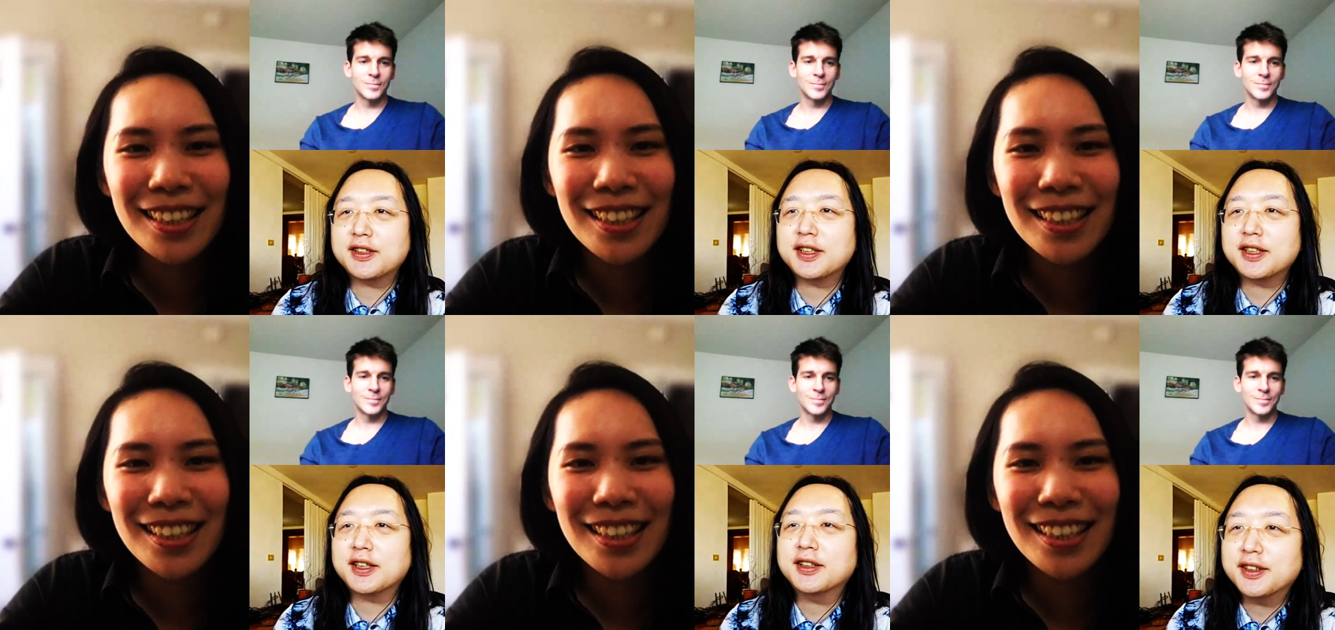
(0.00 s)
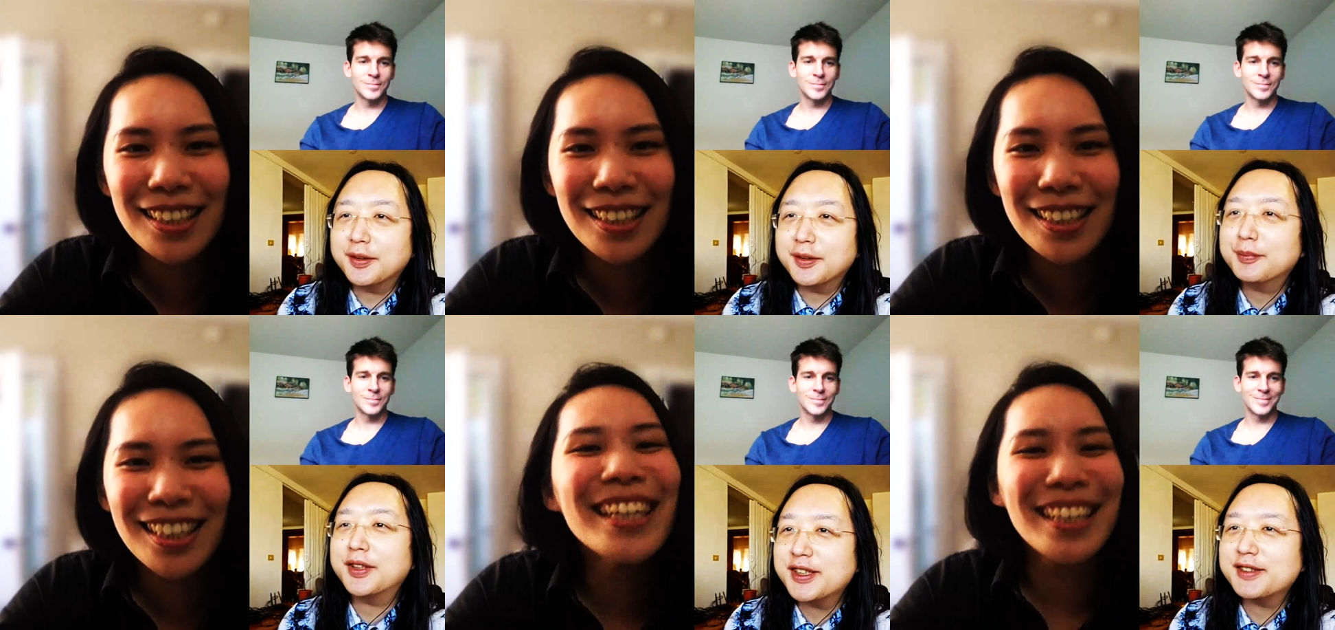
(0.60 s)
Speaker 1: testing. Yeah,
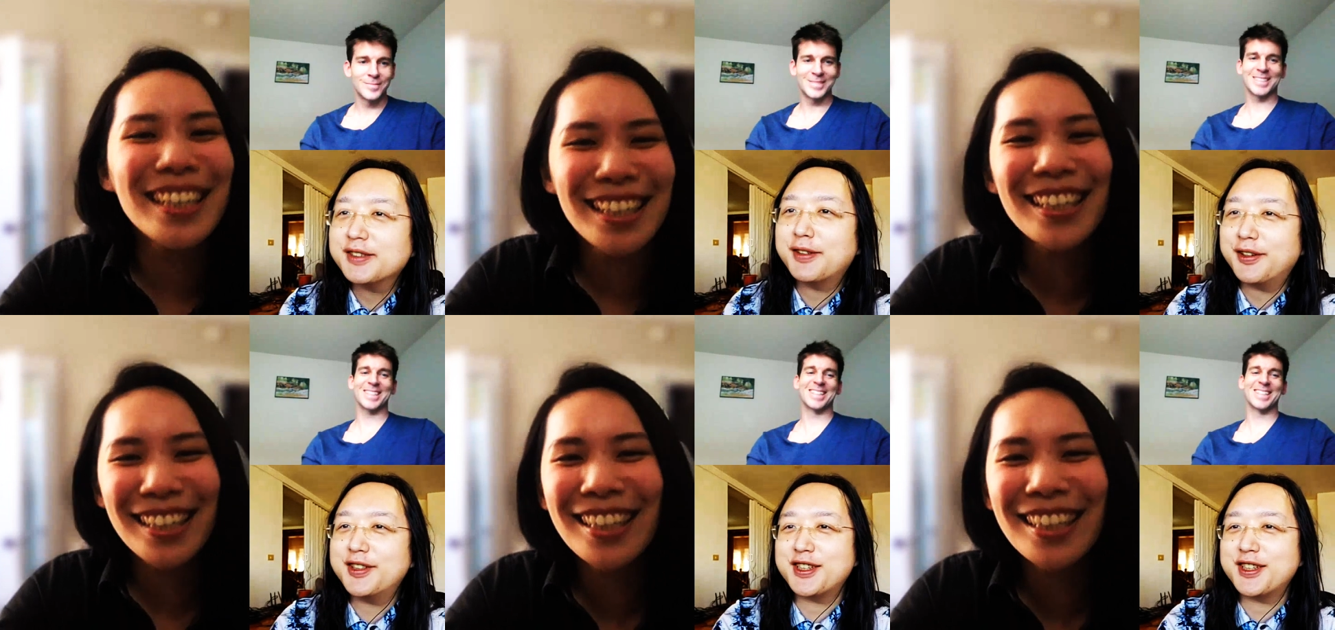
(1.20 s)
it's very